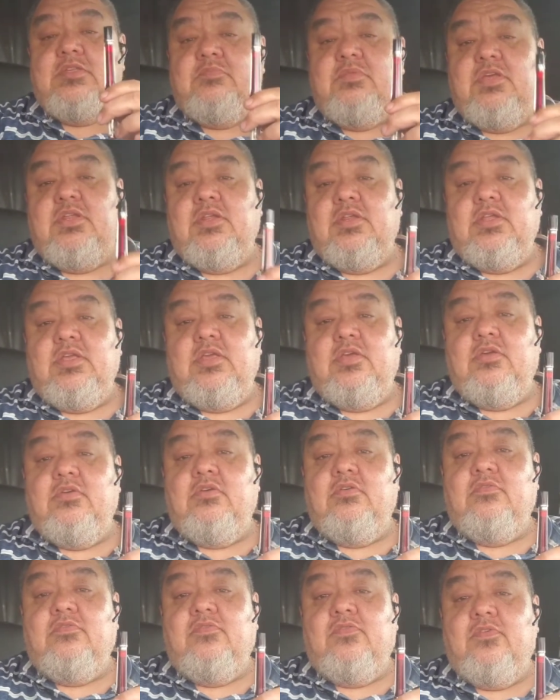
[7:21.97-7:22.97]
been in
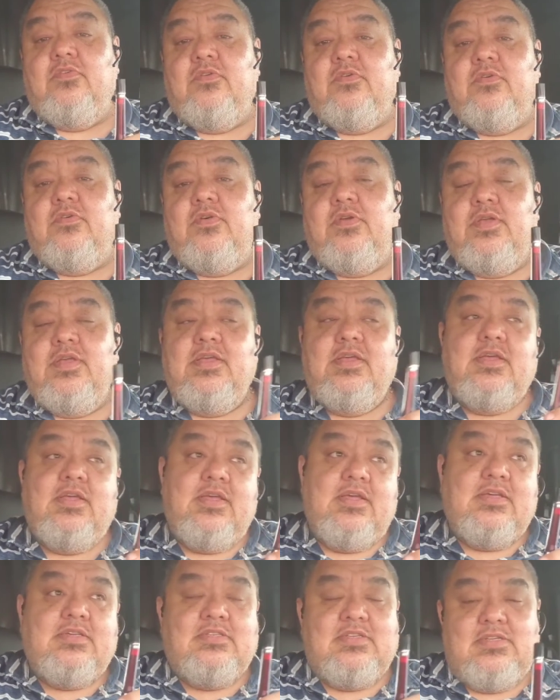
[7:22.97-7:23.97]
here
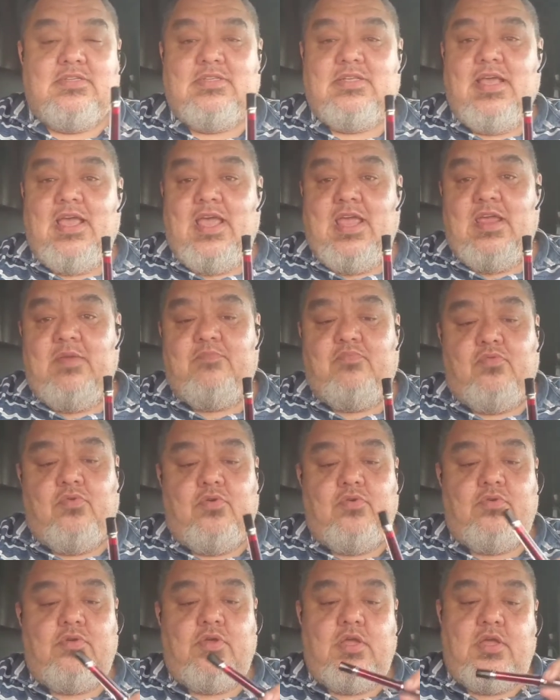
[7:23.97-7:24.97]
since
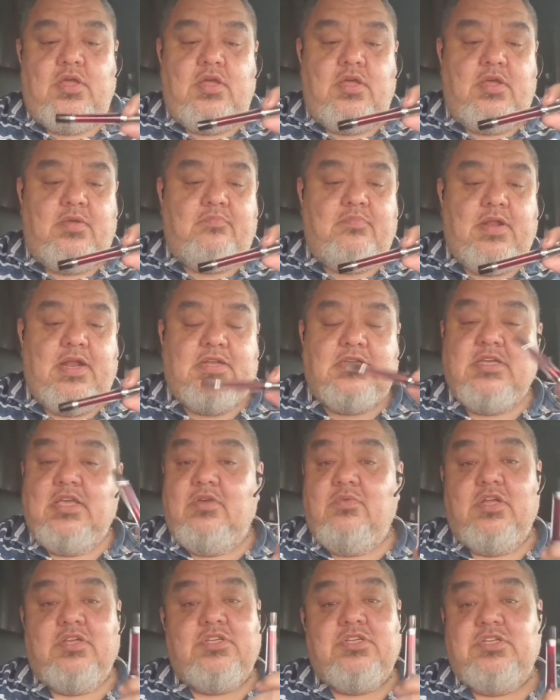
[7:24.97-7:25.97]
April. But I tell
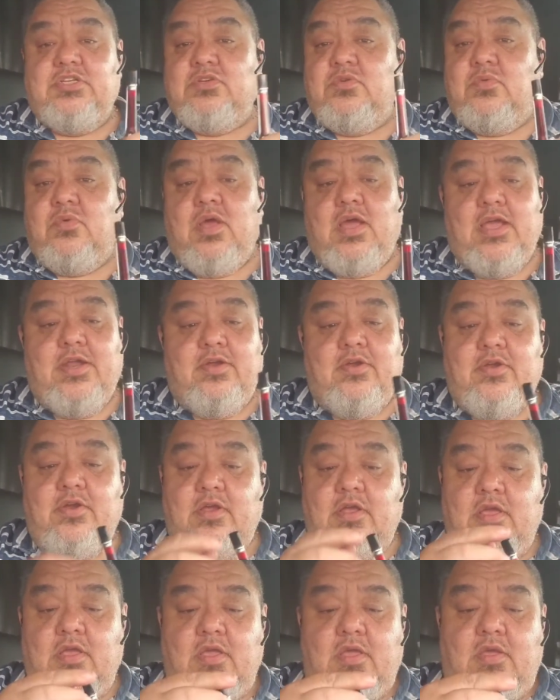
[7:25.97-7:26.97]
you what, she's a
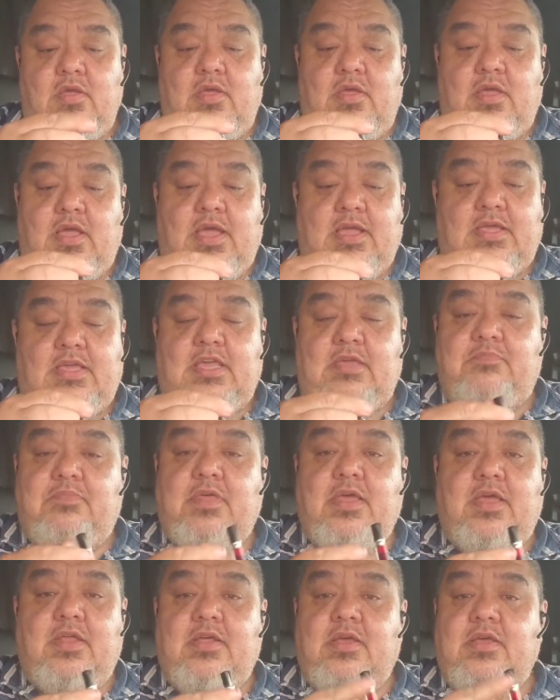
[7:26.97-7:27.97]
writer. I keep
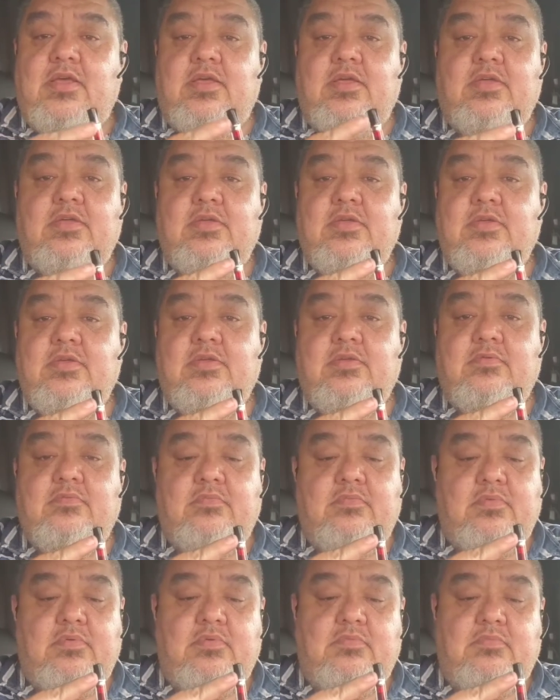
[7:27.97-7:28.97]
the
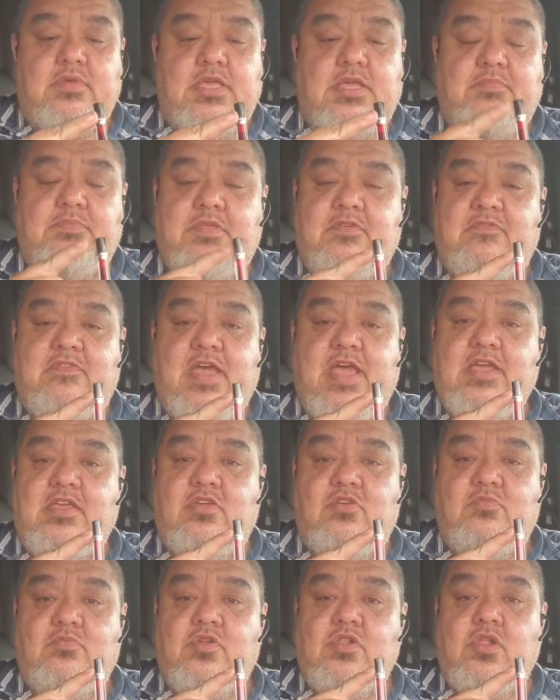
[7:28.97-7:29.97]

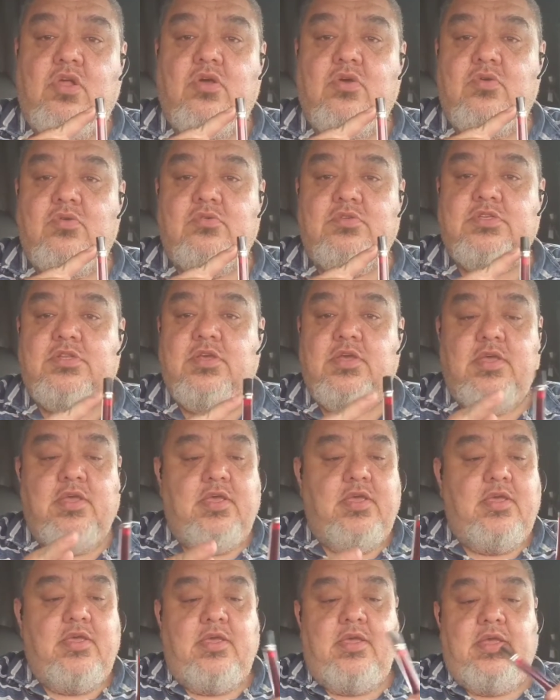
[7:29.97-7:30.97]
vacuum closed,
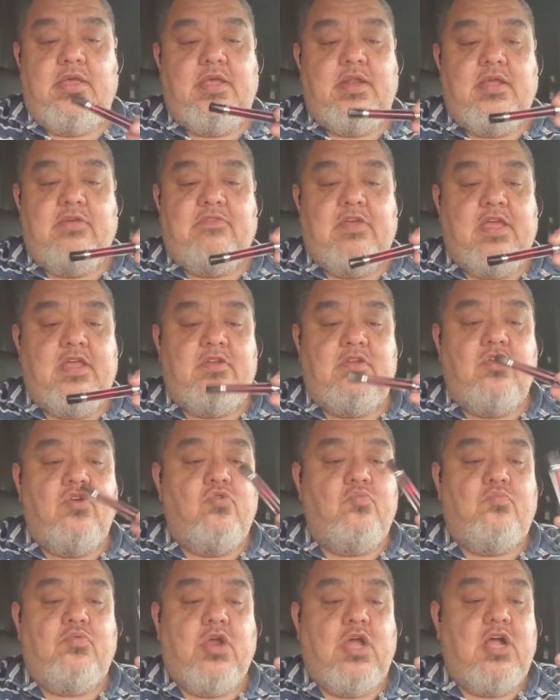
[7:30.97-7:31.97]
and I've had
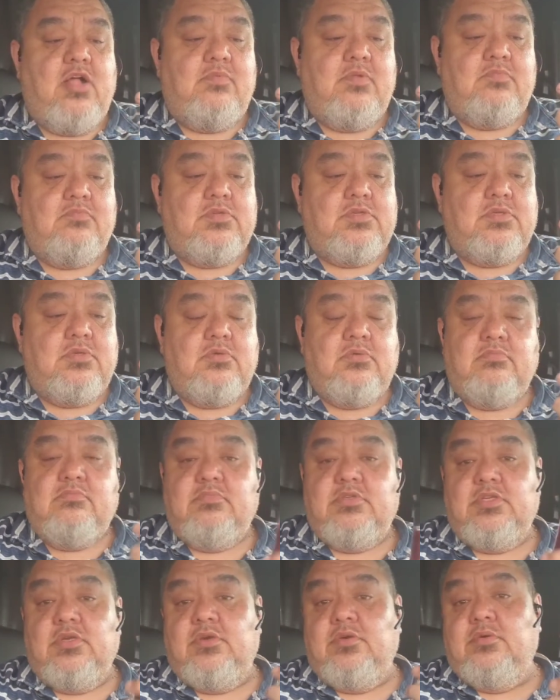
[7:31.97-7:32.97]
no problems.
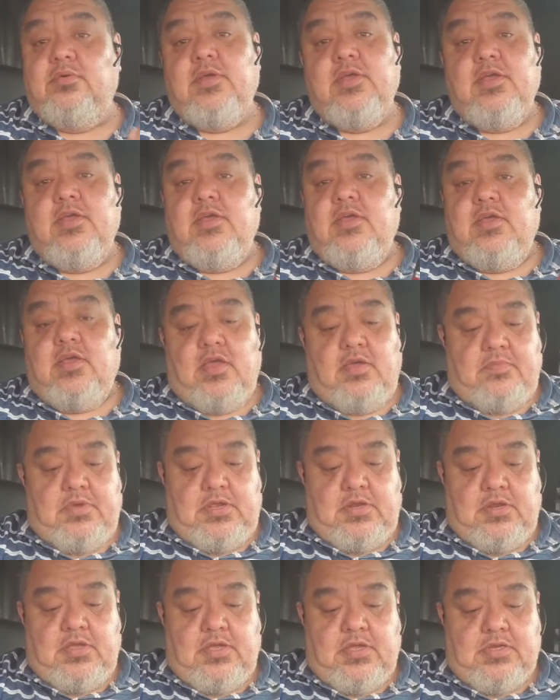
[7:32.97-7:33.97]
So, I
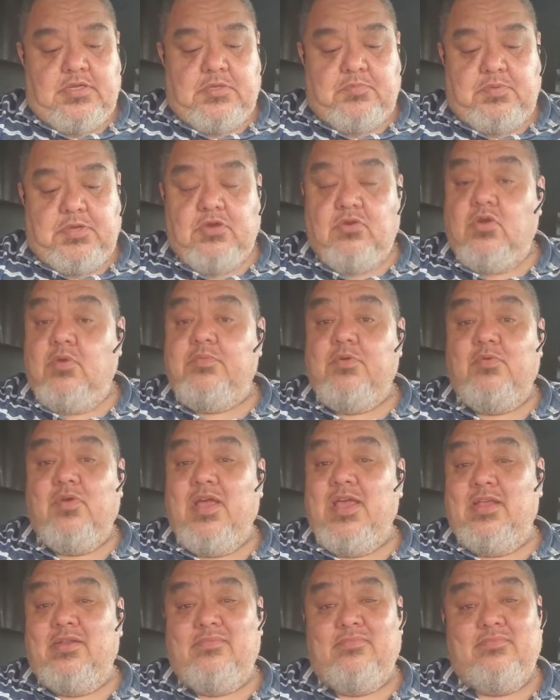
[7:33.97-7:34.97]
mean, just pick her up and
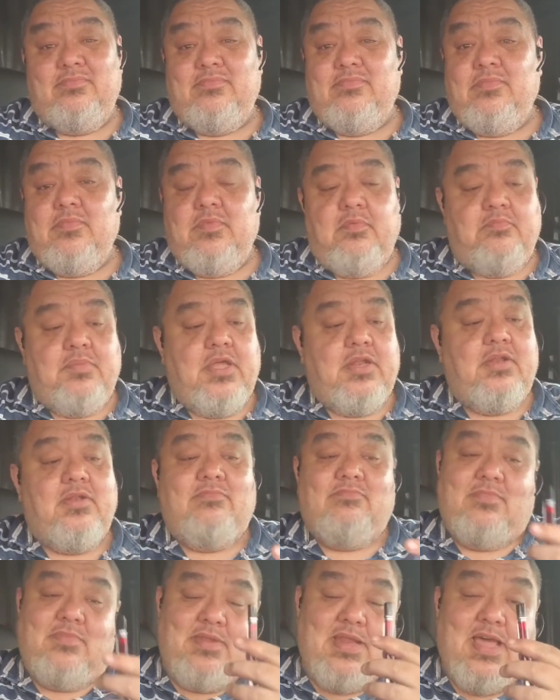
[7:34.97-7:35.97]
write, but
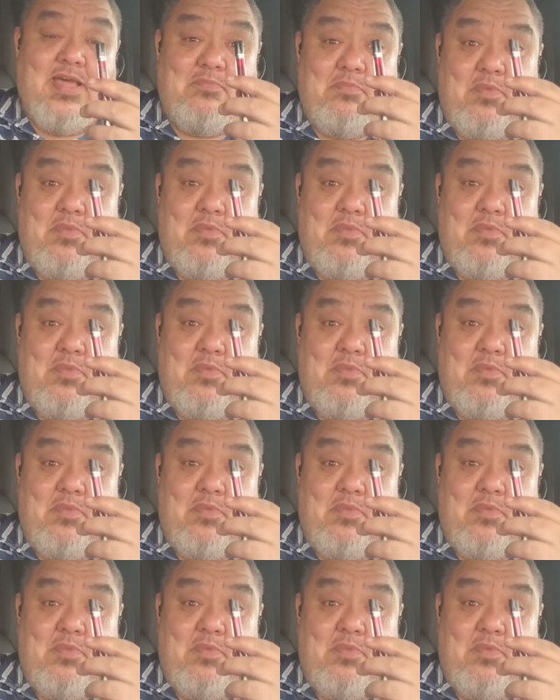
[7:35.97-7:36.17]
not